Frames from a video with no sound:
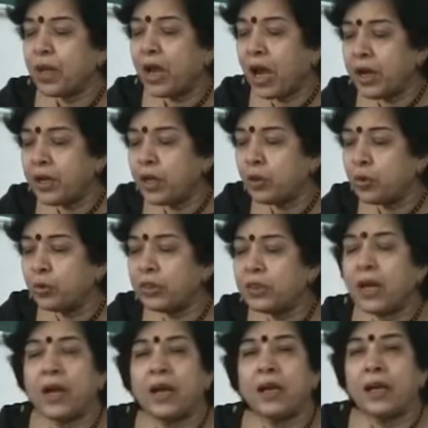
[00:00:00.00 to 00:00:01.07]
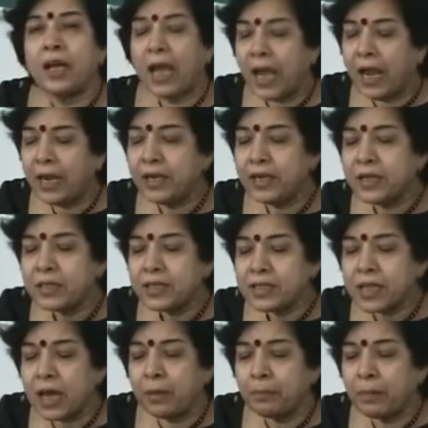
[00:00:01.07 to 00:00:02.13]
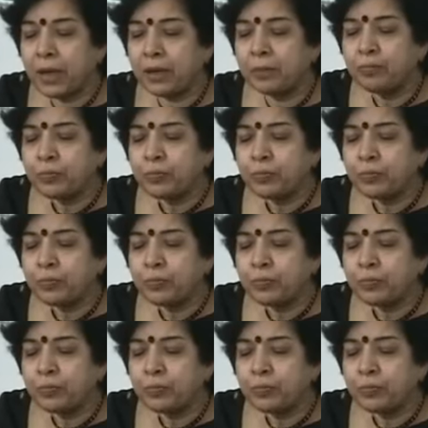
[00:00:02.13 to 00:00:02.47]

Aniruddha and Samba.